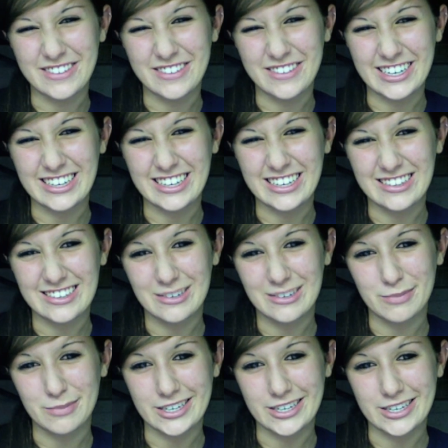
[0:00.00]
every day. It's kind
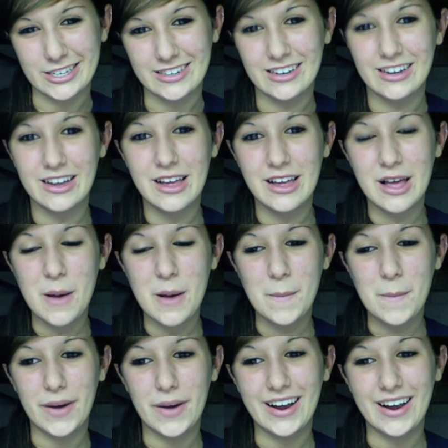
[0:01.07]
of bad.
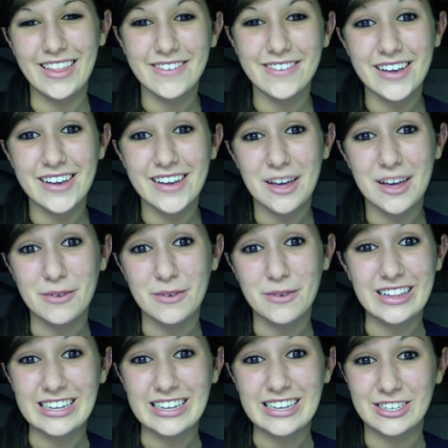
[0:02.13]
But otherwise, I
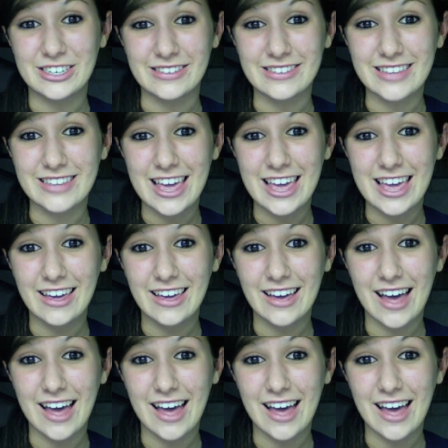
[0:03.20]
really like cheesecake.